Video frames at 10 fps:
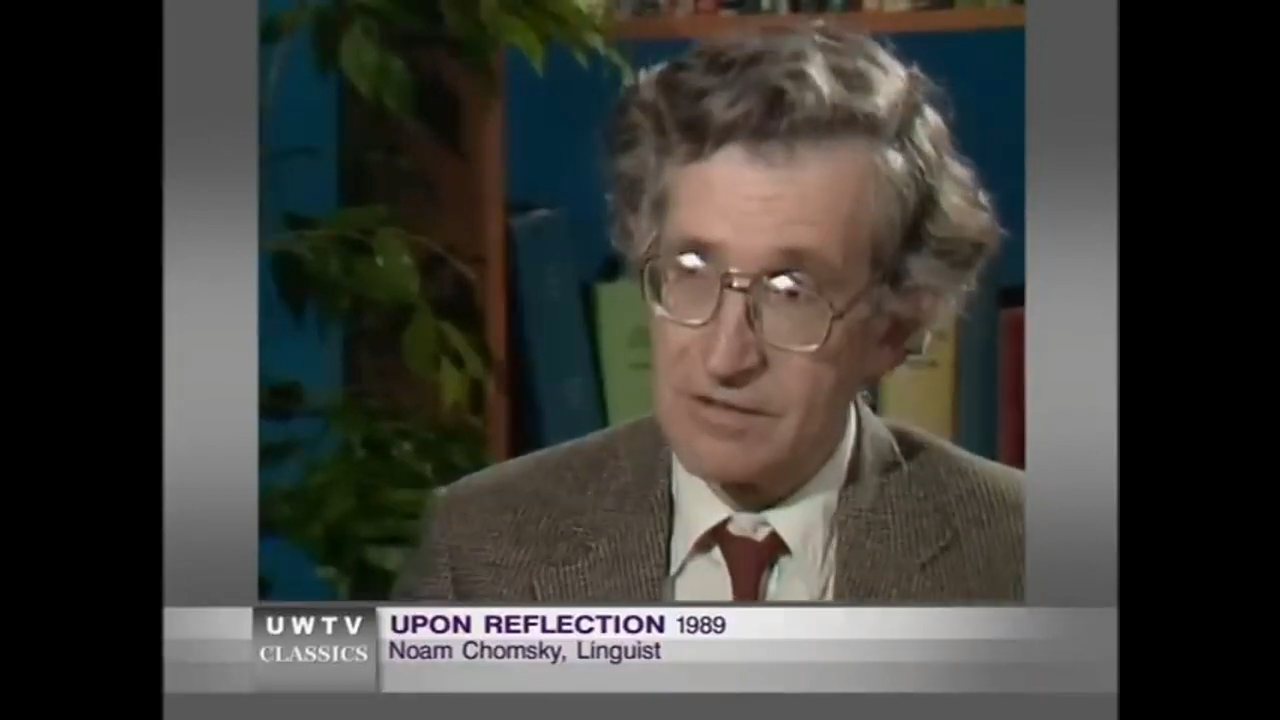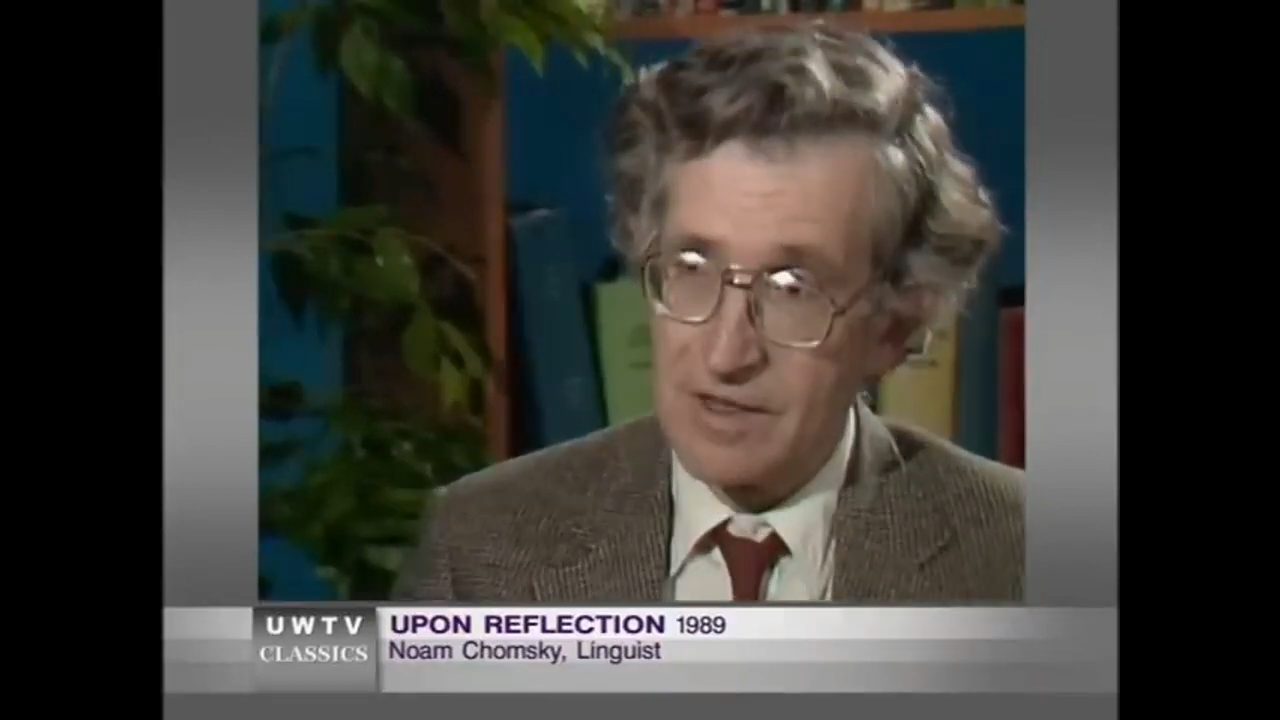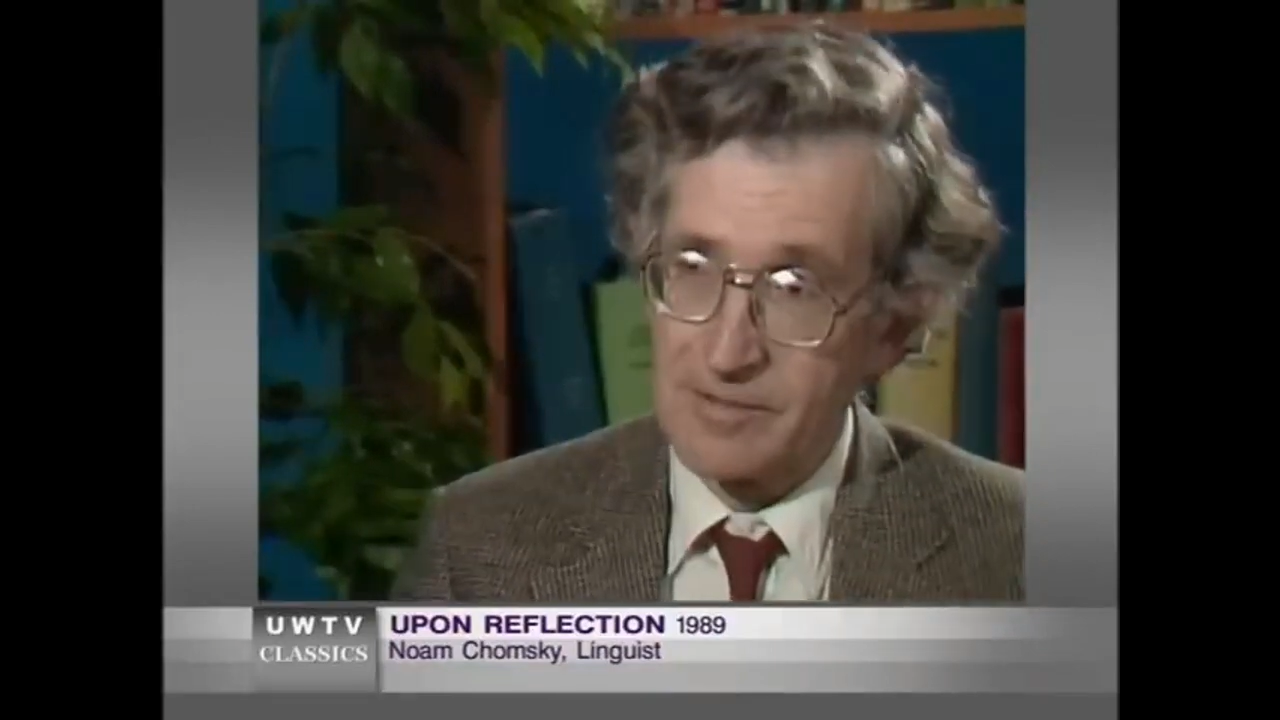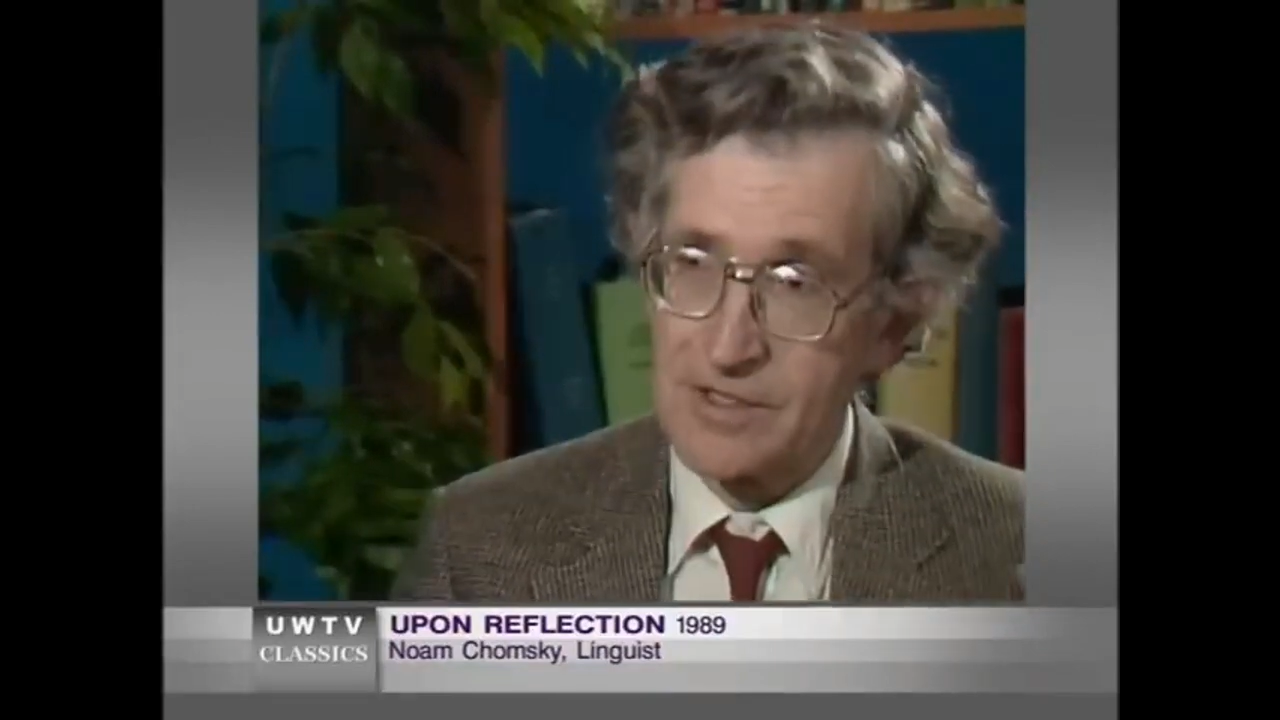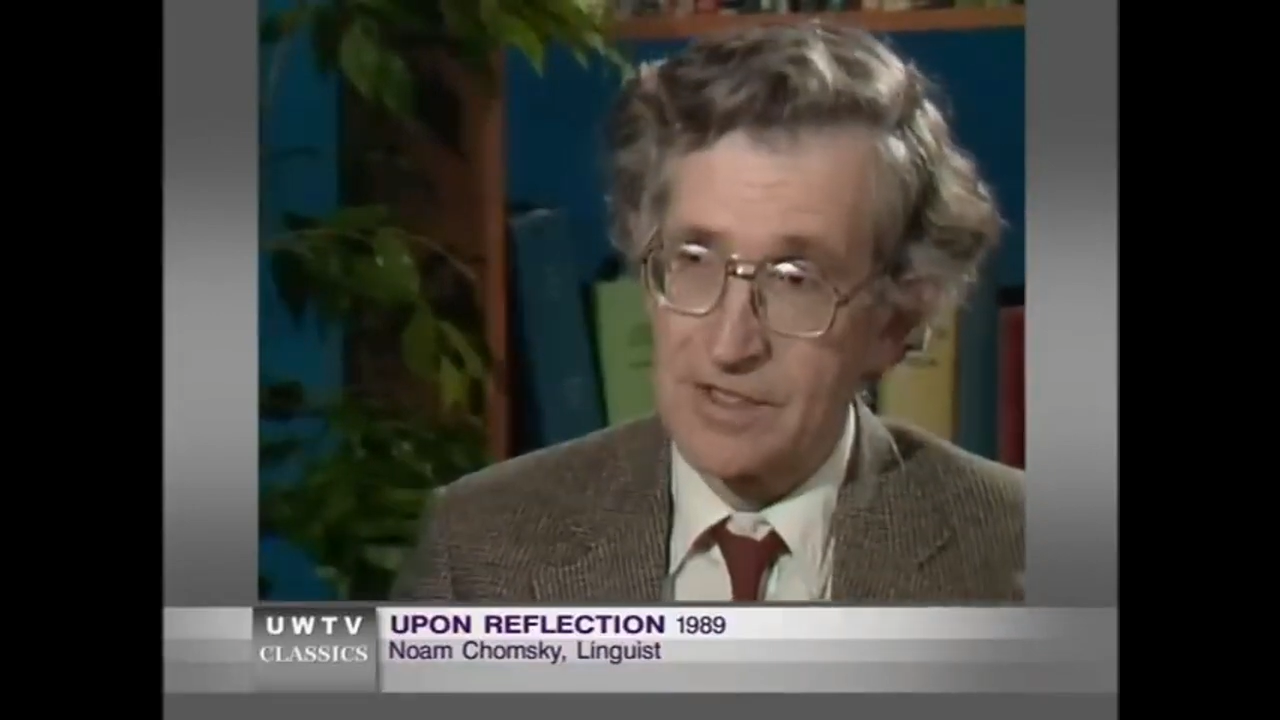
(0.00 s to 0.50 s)

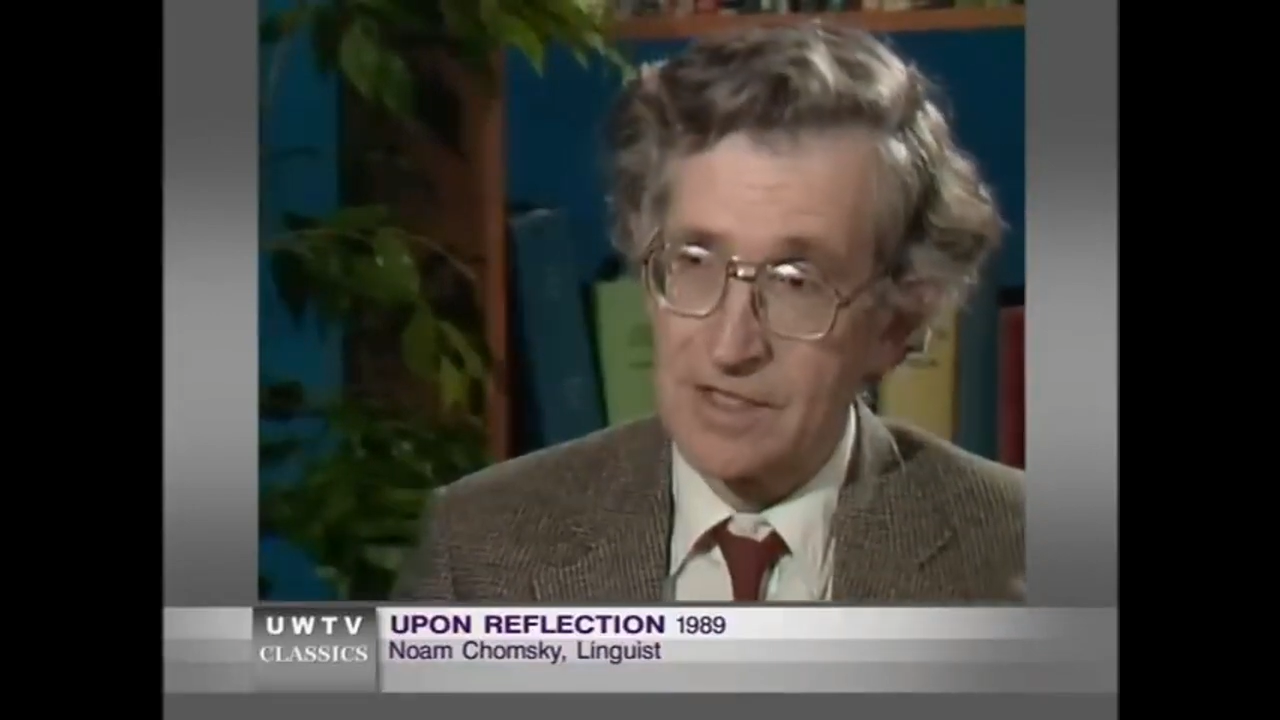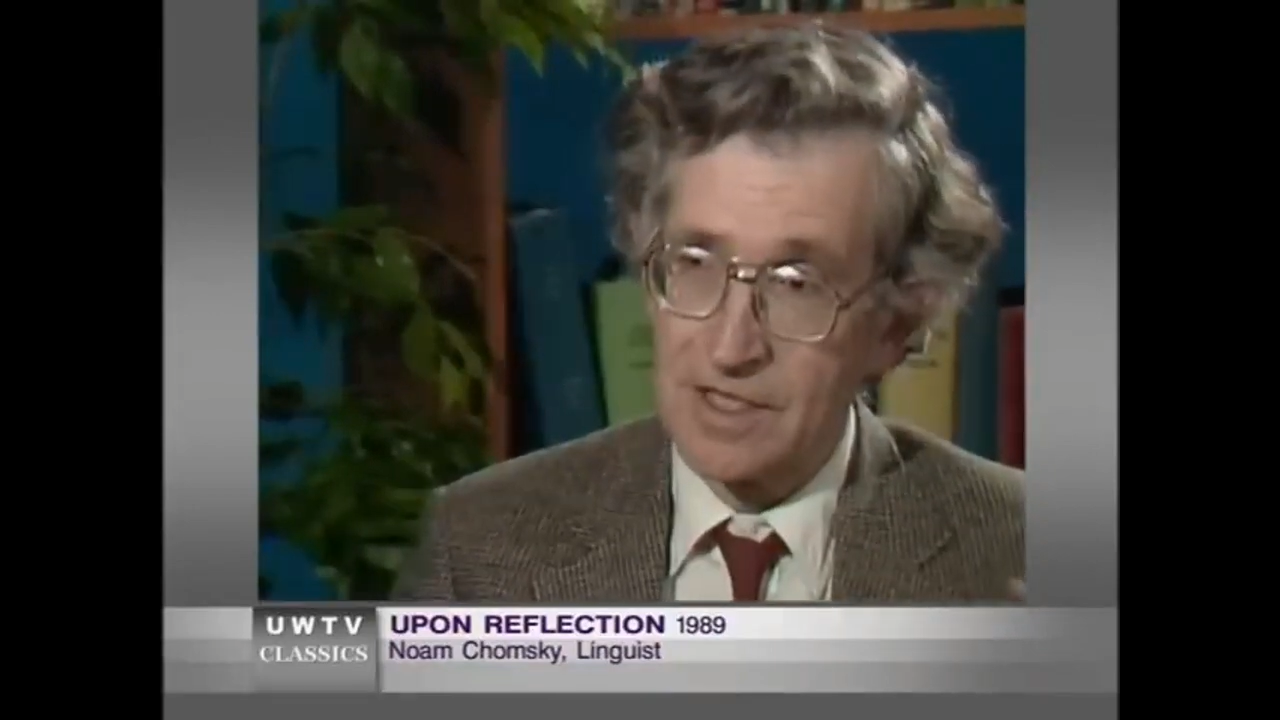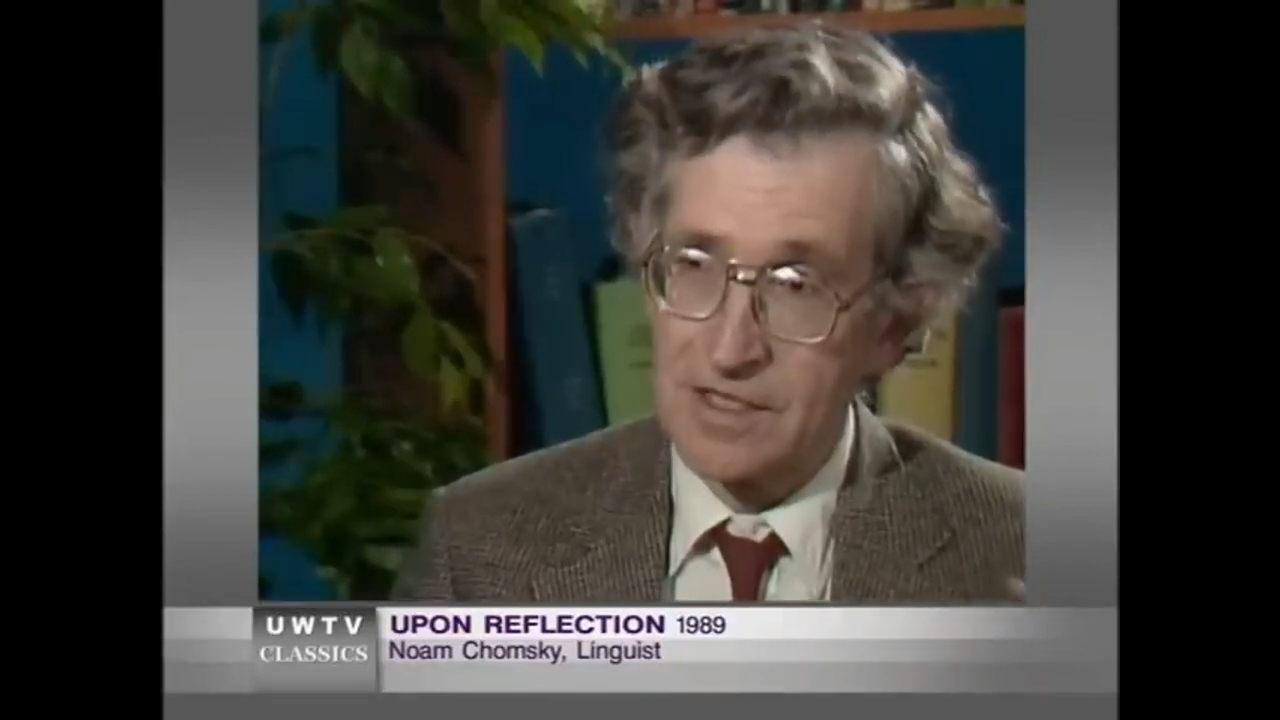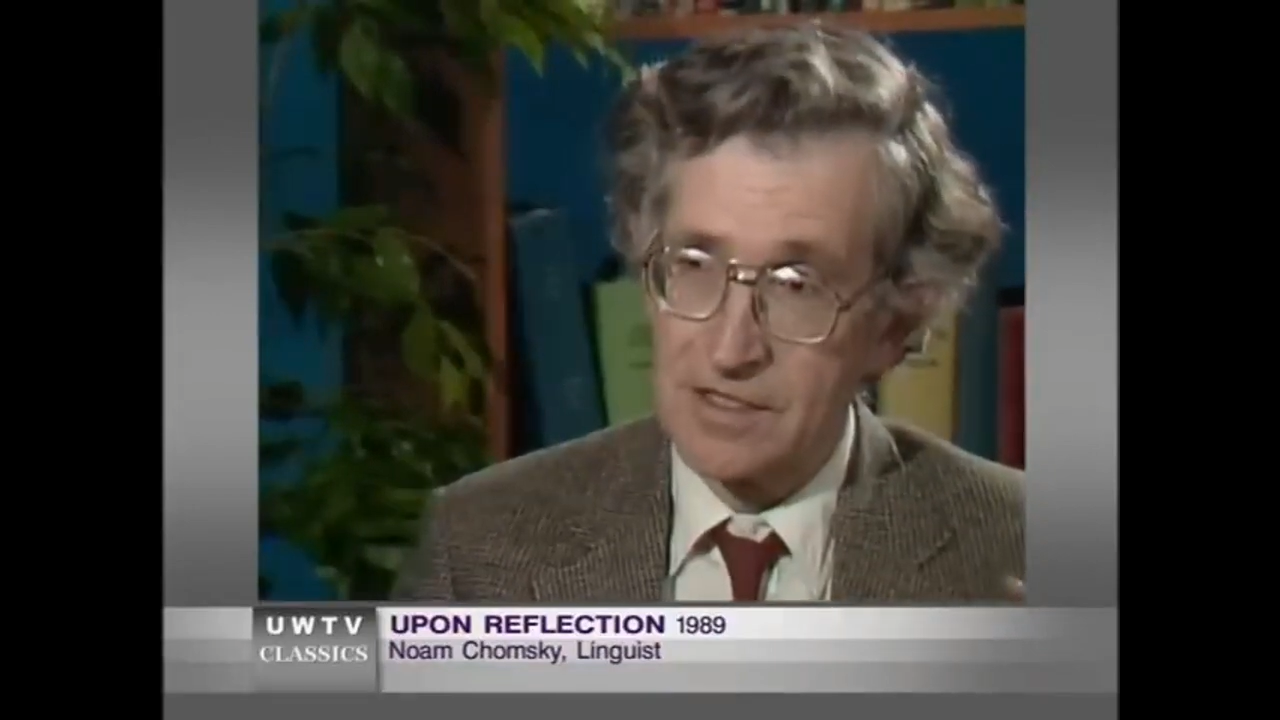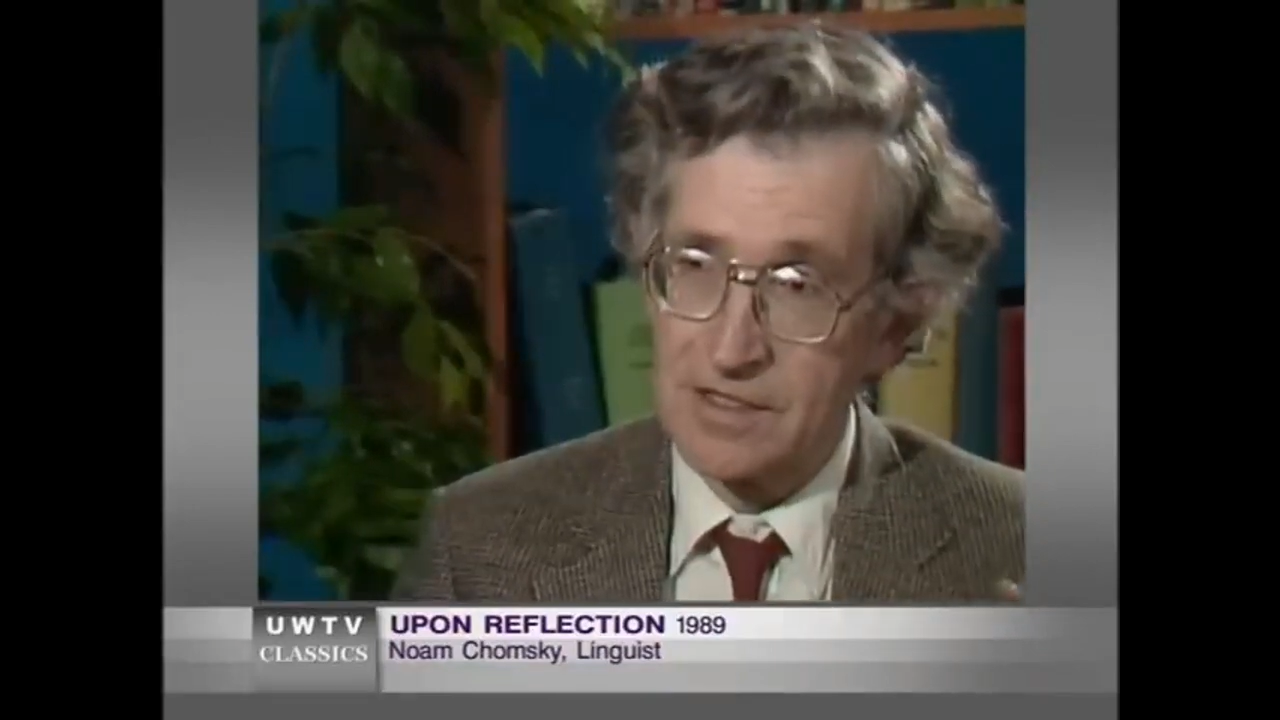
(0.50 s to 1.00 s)

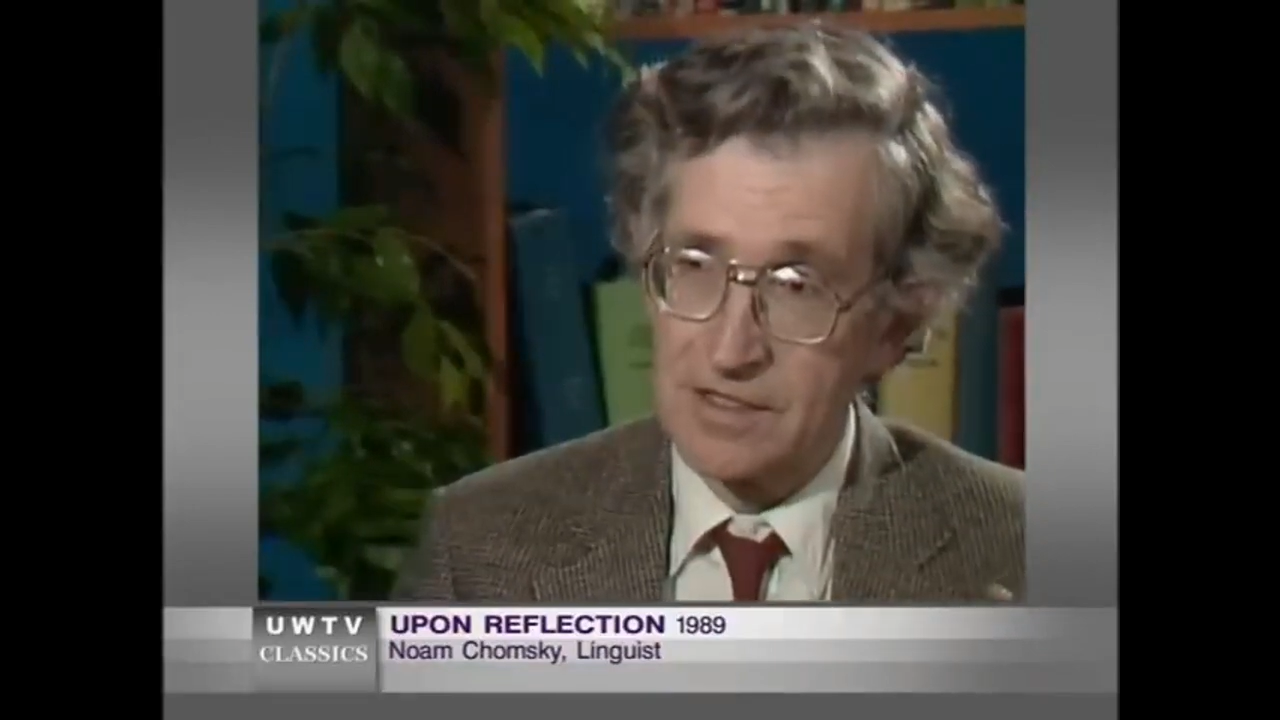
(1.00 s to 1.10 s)
representations.